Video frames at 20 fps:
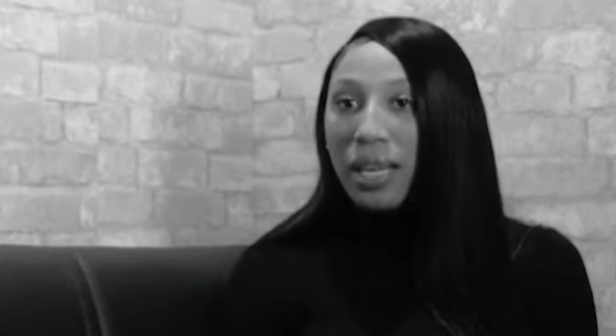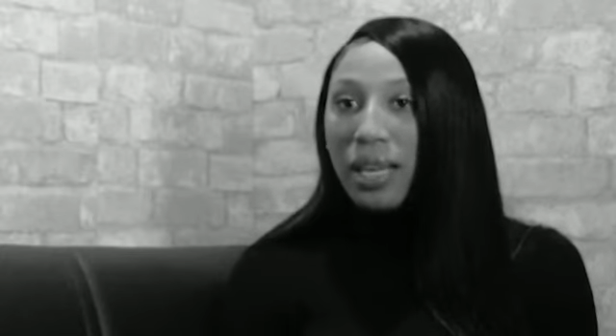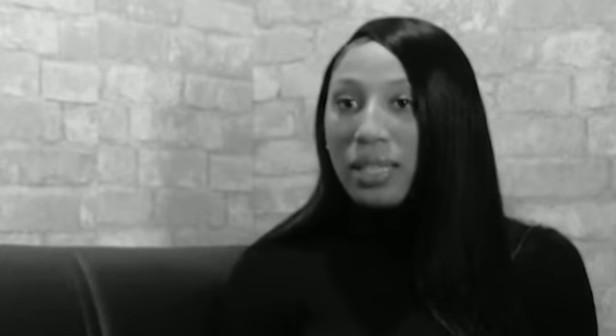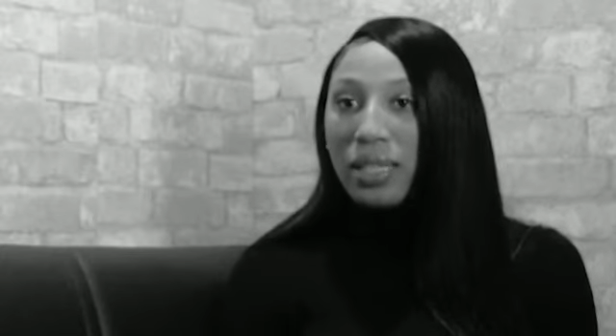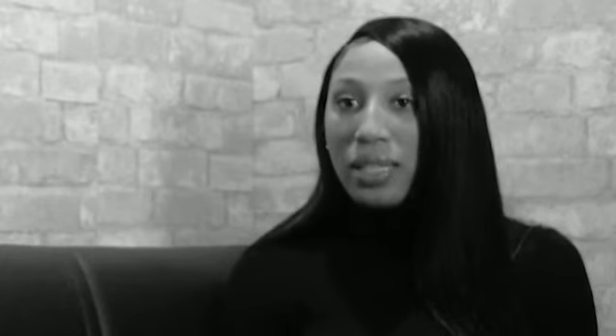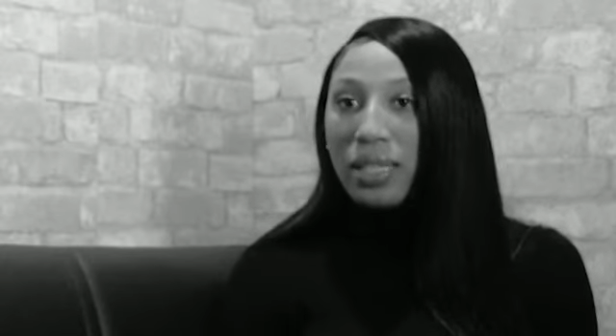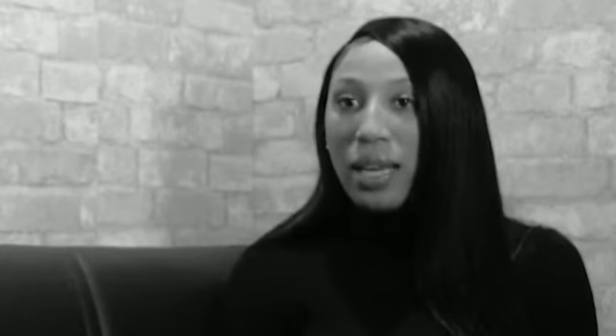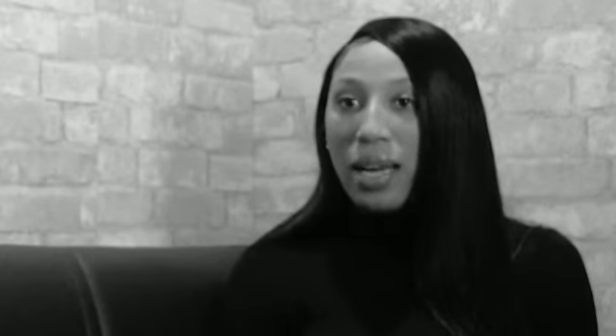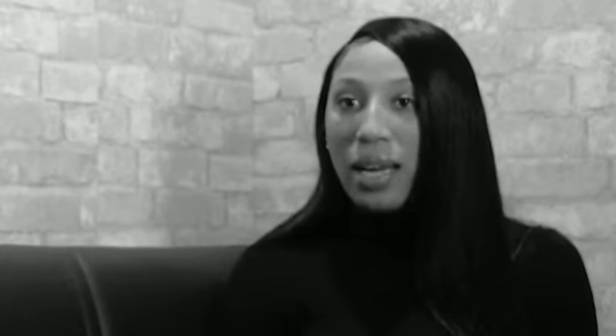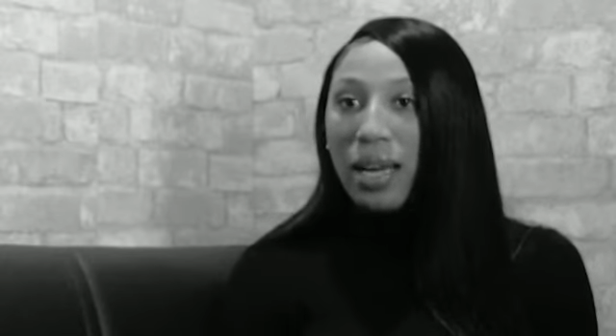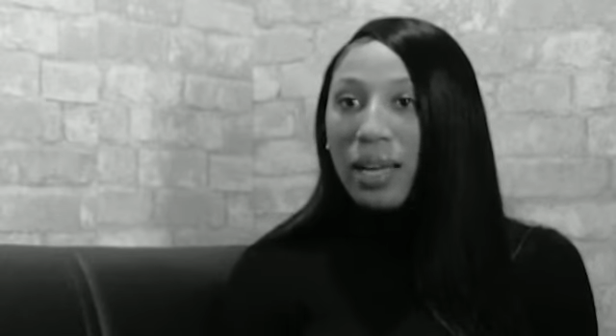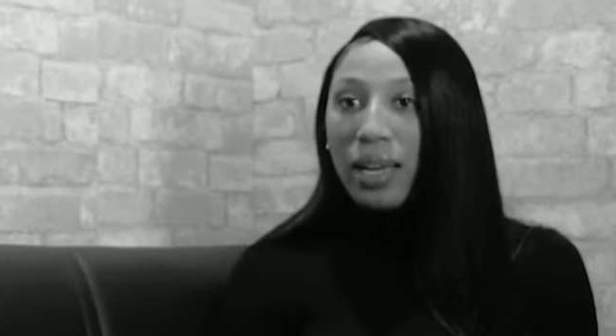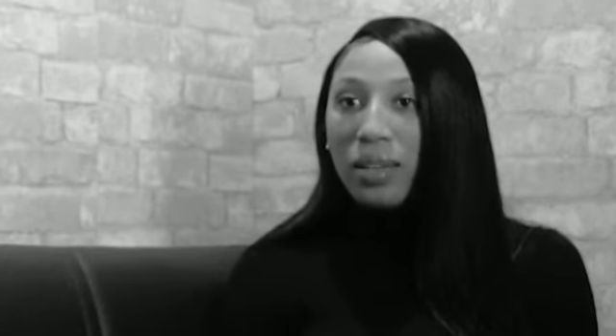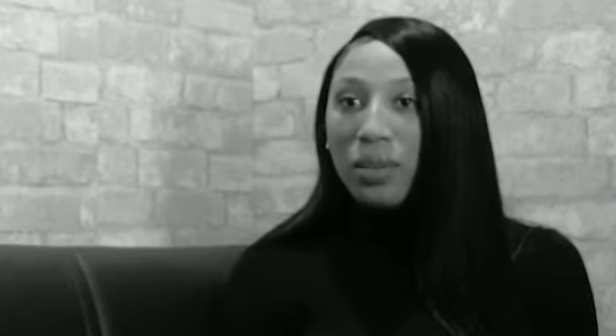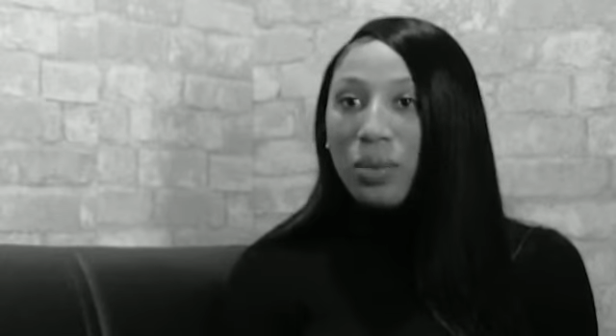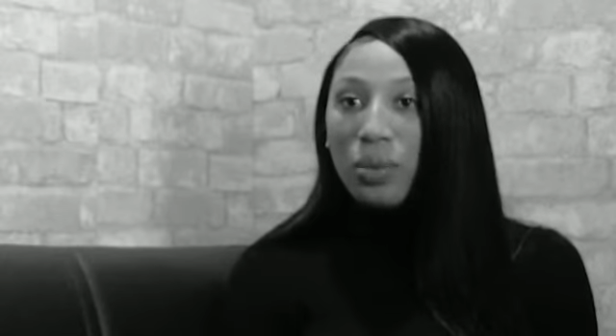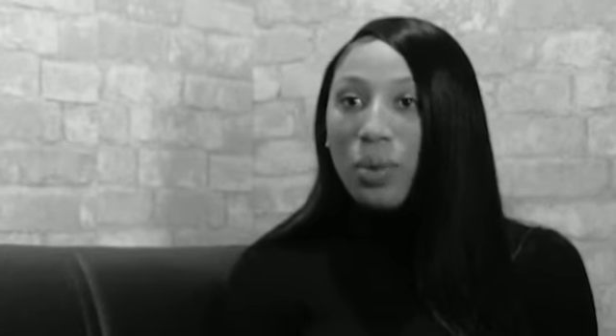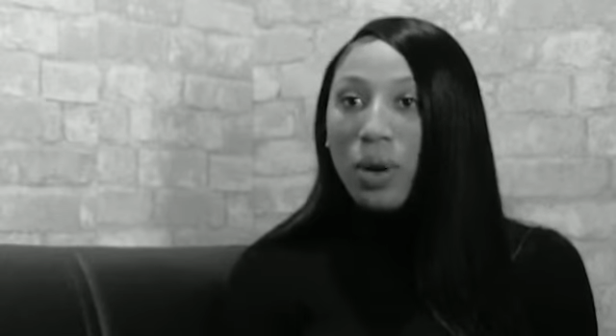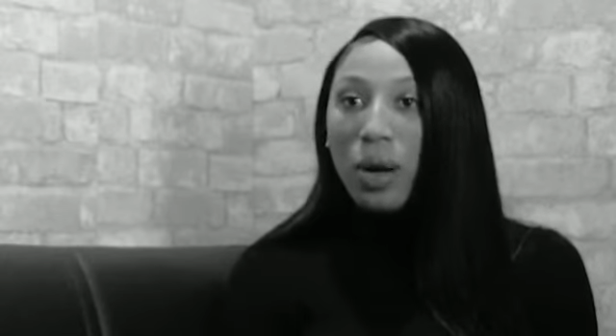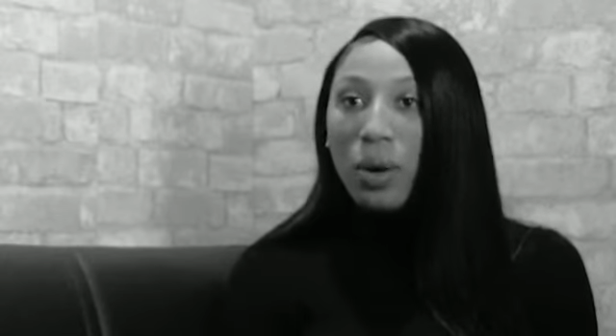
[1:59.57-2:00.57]
denied
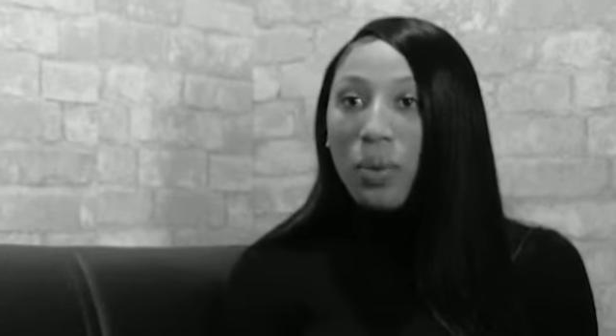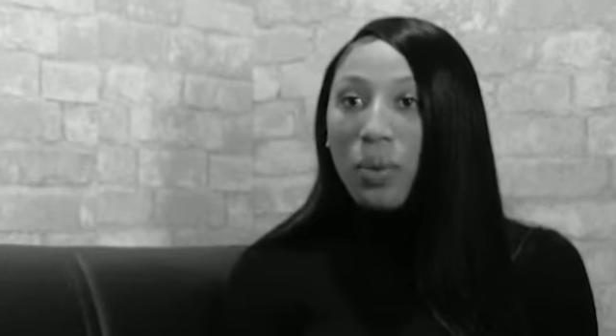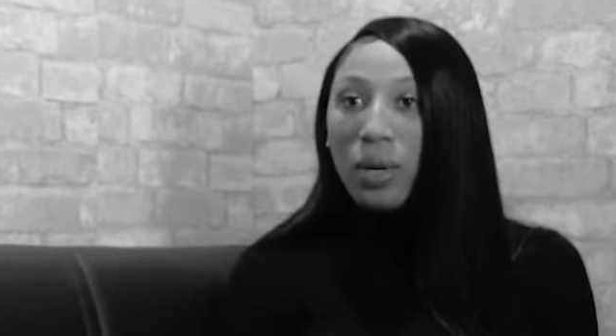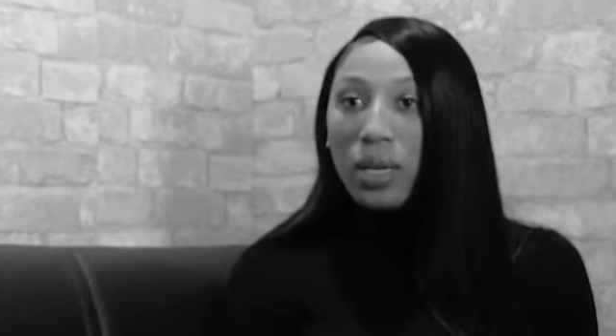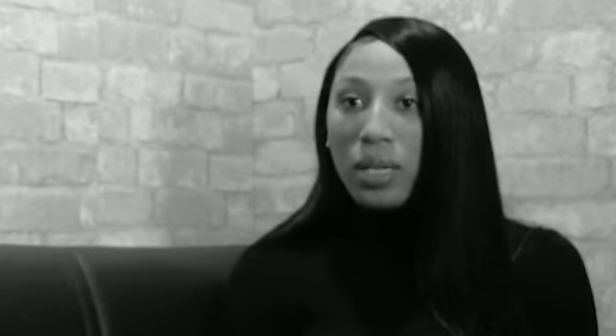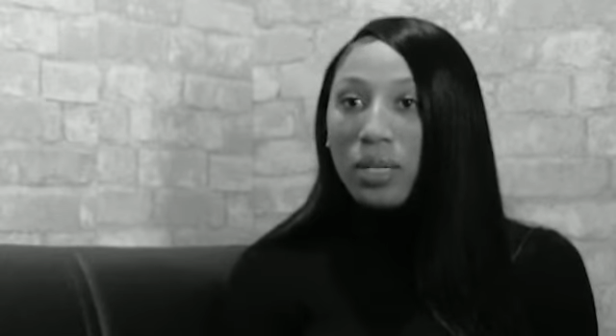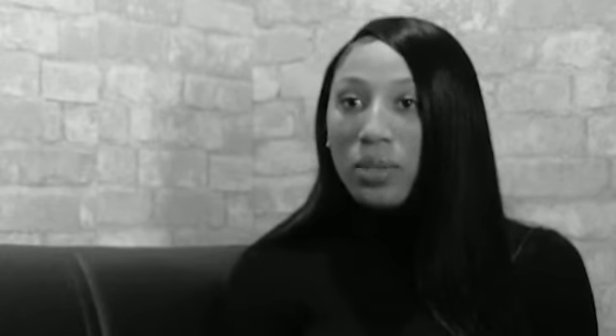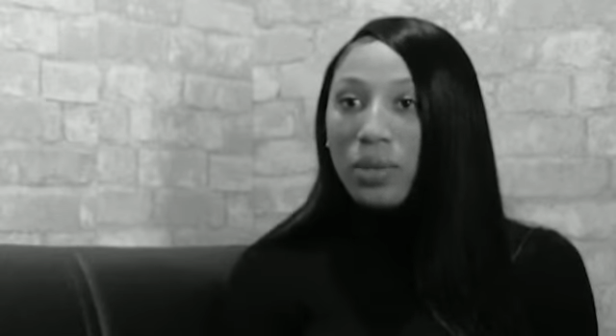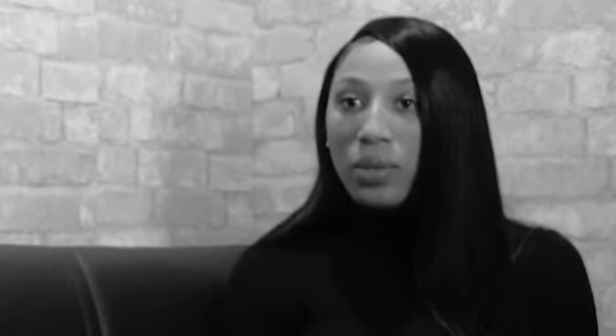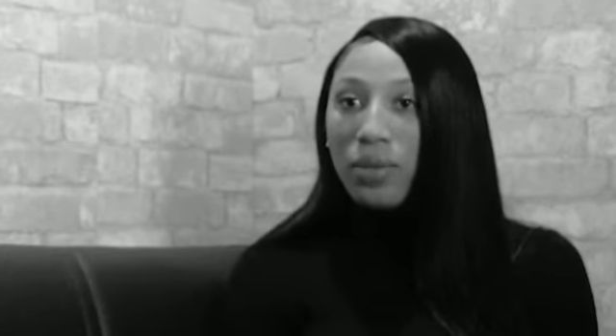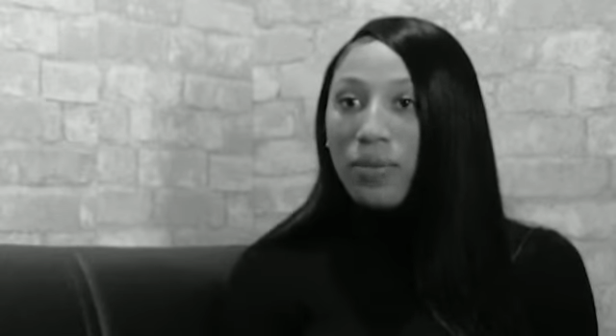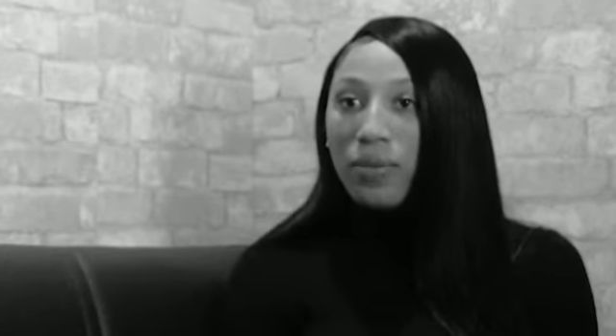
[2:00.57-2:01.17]
who I was on the